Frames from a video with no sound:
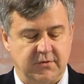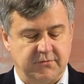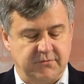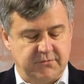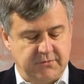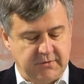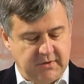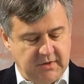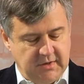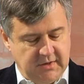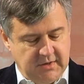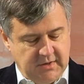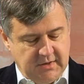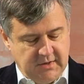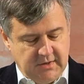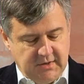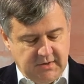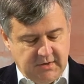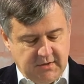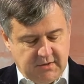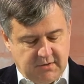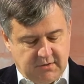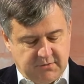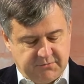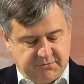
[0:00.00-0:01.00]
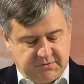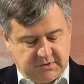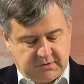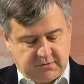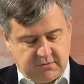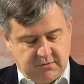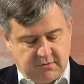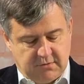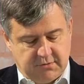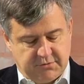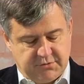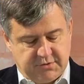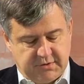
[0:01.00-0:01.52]
of
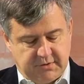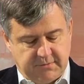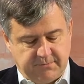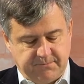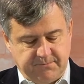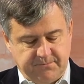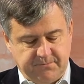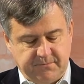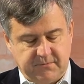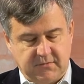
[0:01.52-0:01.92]
technology.